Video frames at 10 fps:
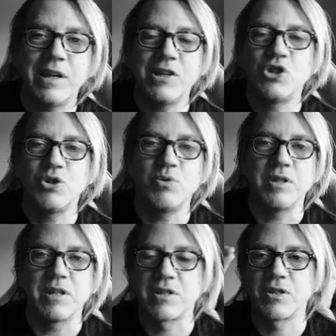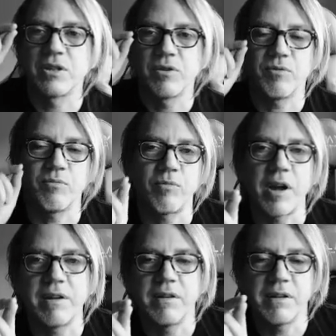can do this
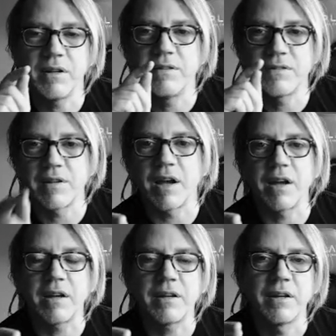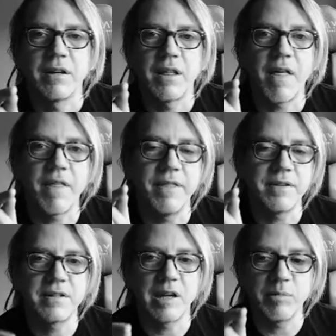right inside the
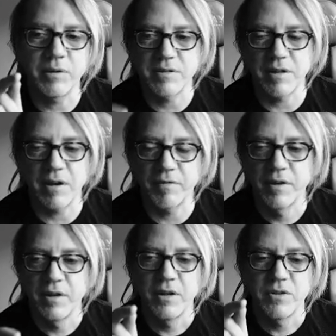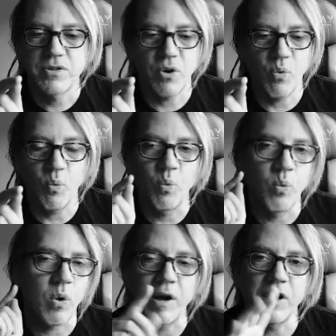table itself.
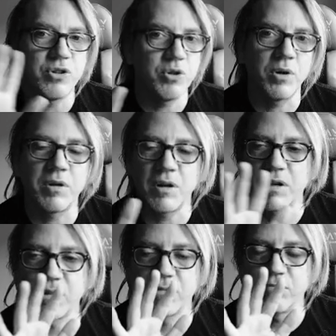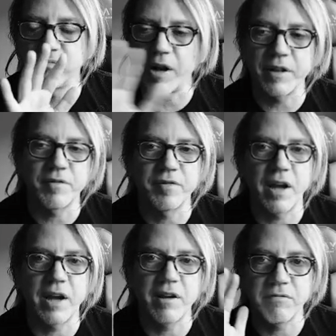So I'm going to do one right on the
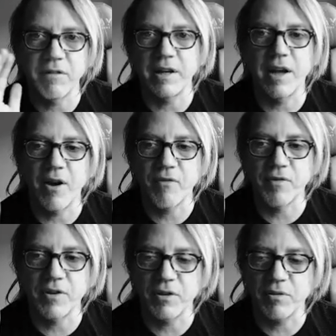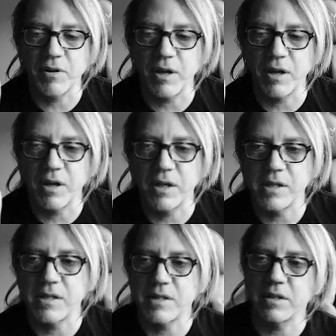fly right now for you,
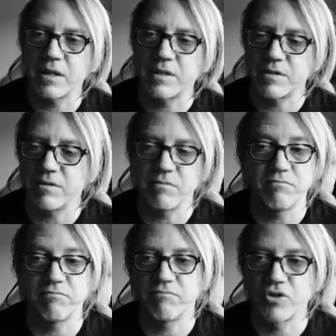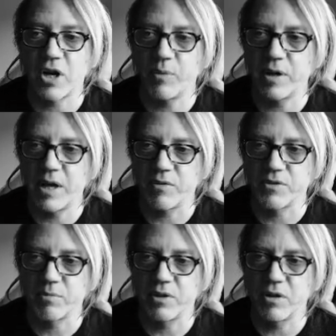and let's try one out.
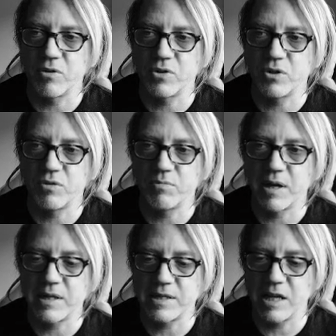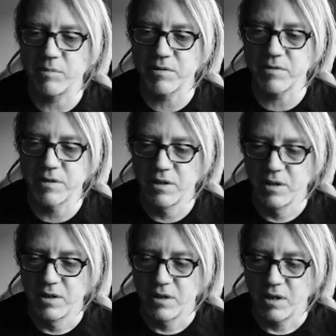So I'm going to go to my tables.
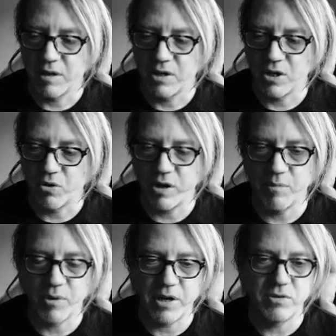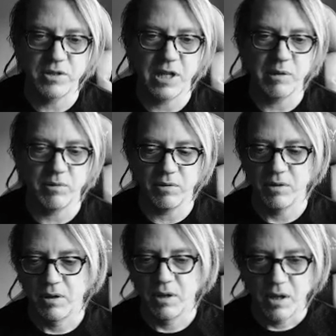I'm going to create a brand new
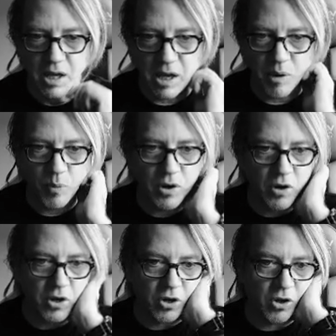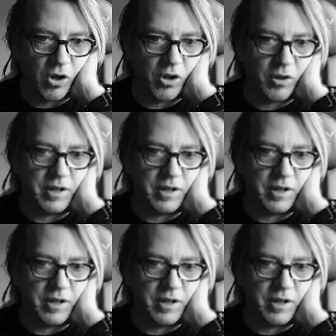table, and we are going to call